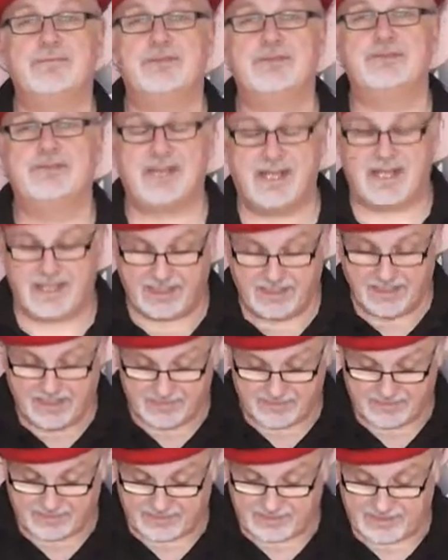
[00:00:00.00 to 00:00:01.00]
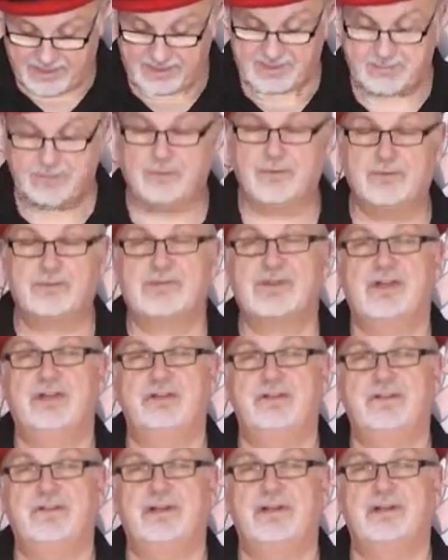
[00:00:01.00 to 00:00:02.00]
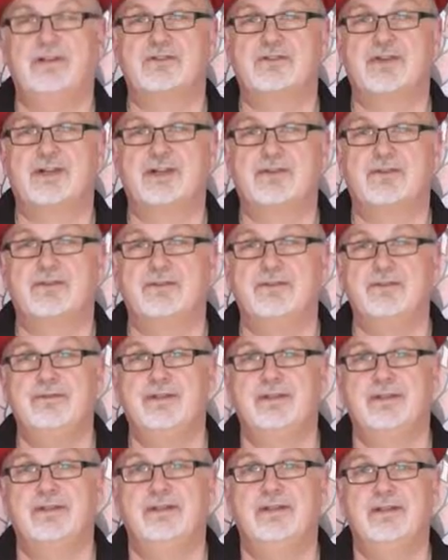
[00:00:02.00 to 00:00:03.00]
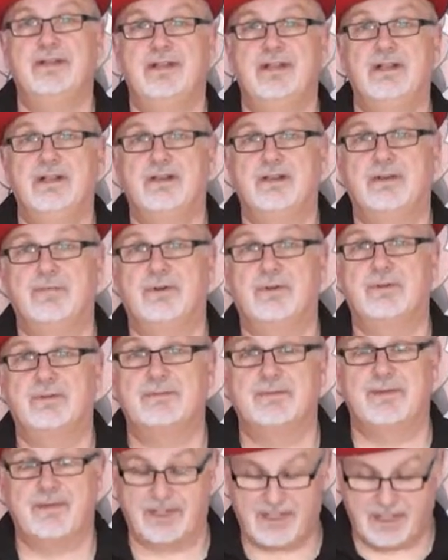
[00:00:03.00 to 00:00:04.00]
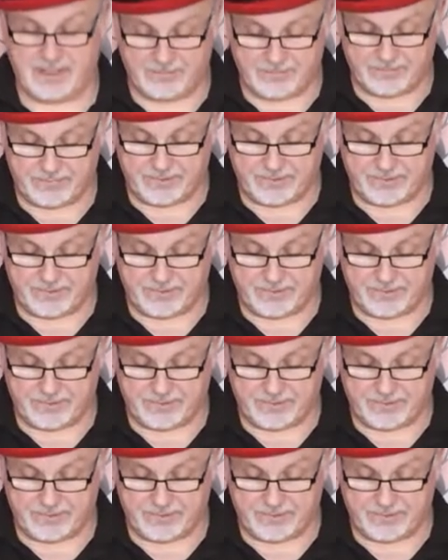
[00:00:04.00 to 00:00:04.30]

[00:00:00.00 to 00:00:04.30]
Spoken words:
You say the last ball is going to penetrate through the bottom of the cup.